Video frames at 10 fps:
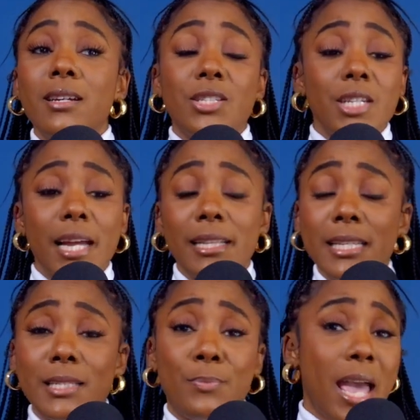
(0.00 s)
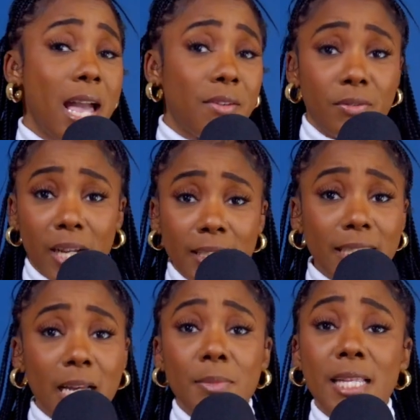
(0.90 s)
she got this bag for
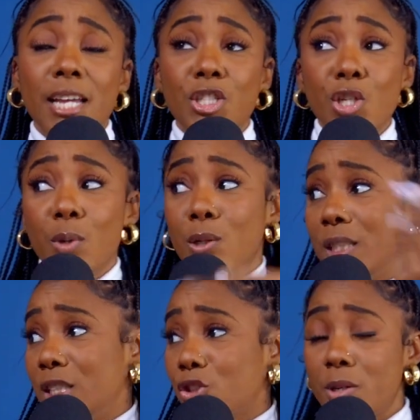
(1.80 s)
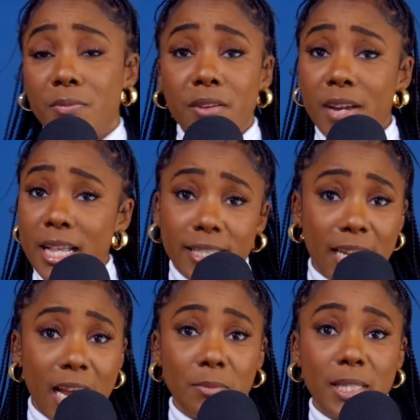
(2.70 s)
Valentine's Day. She went on this trip for
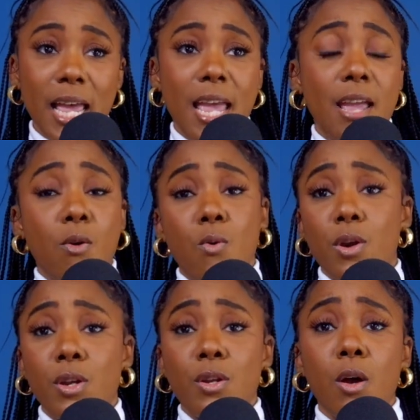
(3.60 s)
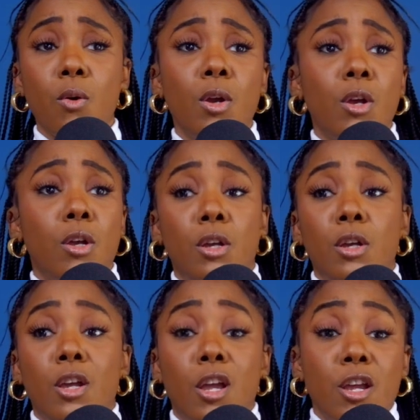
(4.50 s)
Valentine's Day. Or,
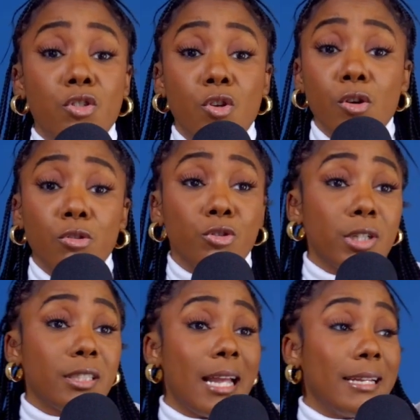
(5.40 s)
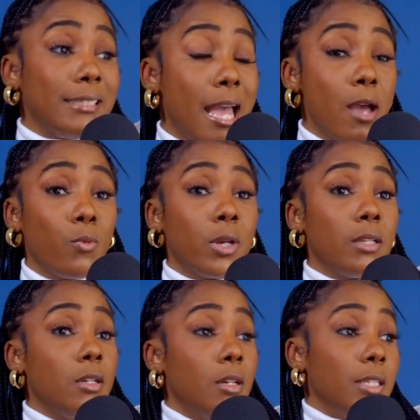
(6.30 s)
his girl dressed like that
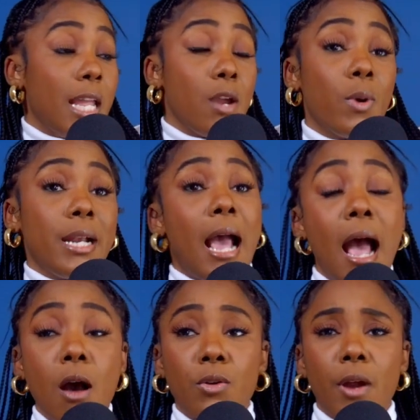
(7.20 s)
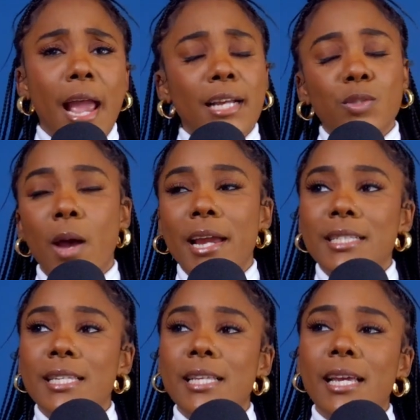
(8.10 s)
when they went out, or X, Y,
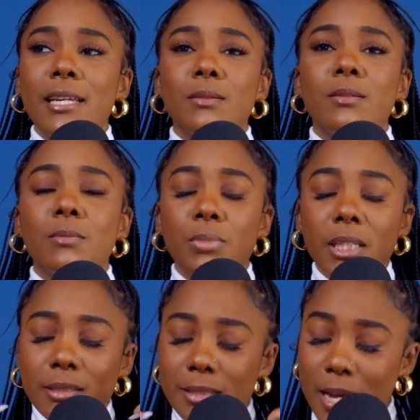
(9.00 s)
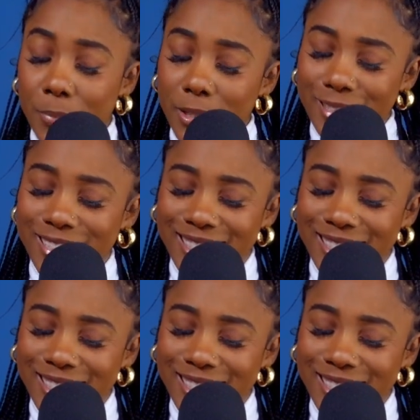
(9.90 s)
and Z. Like, please stop it.